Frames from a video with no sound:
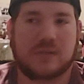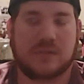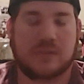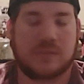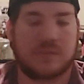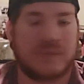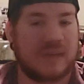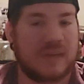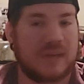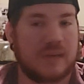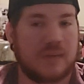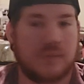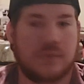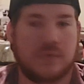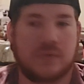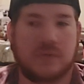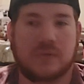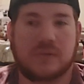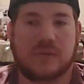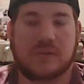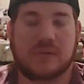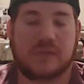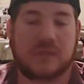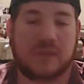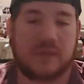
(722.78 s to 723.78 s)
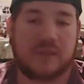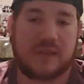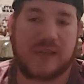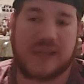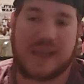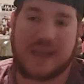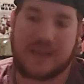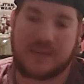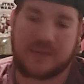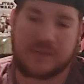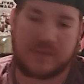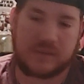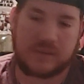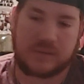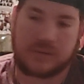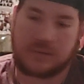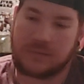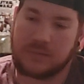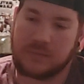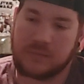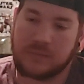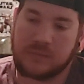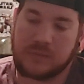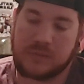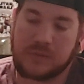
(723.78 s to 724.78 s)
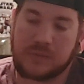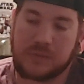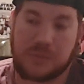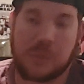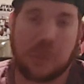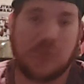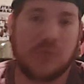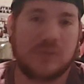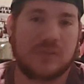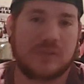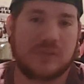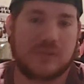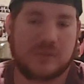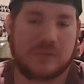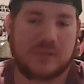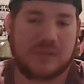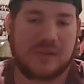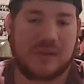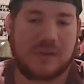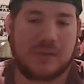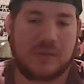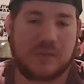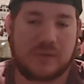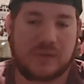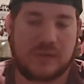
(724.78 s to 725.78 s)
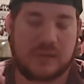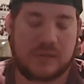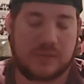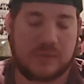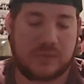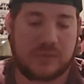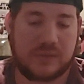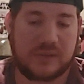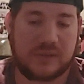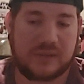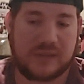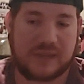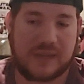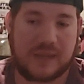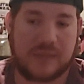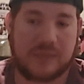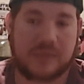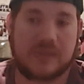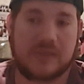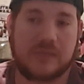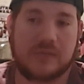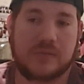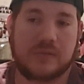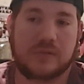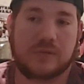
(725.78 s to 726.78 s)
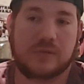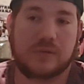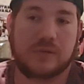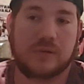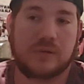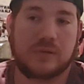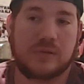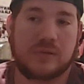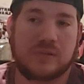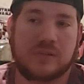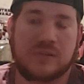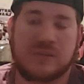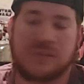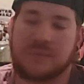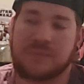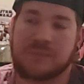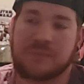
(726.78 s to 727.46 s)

compatible, they have the ports on top where you can put the GameCube controllers.